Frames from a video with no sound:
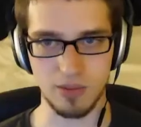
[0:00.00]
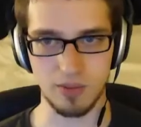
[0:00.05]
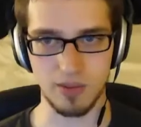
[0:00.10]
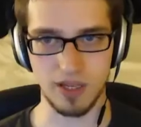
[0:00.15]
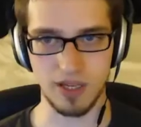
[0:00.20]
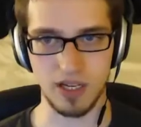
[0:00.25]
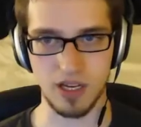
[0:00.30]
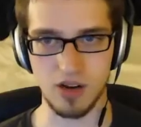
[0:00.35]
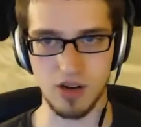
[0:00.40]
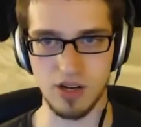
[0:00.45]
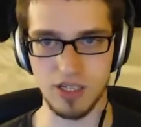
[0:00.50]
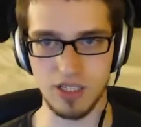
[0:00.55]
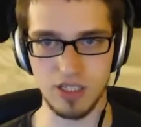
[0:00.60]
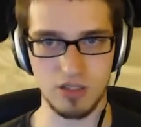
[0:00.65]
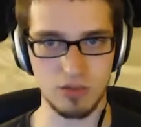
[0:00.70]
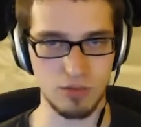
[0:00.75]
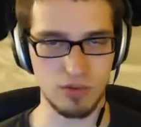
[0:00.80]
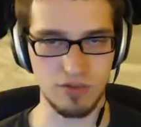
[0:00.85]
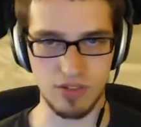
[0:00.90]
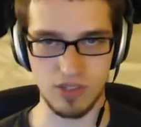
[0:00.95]
and I'm like, oh, I need
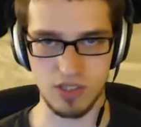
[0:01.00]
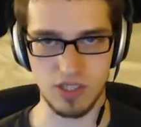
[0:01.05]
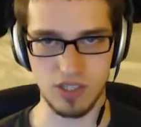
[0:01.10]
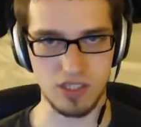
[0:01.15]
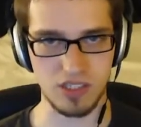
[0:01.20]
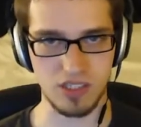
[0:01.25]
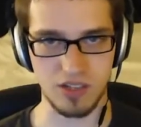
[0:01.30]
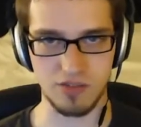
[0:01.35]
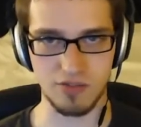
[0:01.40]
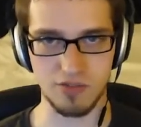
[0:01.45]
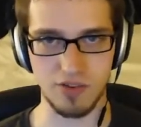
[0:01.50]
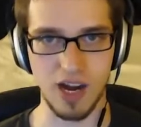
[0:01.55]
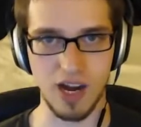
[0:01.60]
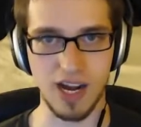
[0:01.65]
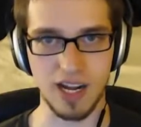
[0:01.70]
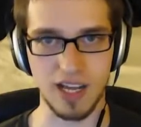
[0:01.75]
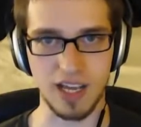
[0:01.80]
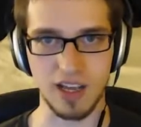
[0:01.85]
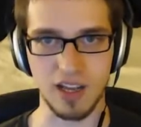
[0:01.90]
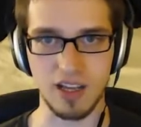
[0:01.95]
to revisit this on
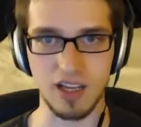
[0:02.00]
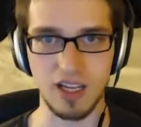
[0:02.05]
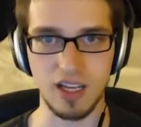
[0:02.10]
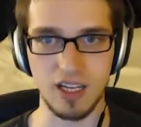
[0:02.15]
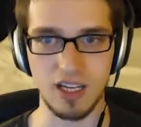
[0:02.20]
Friday,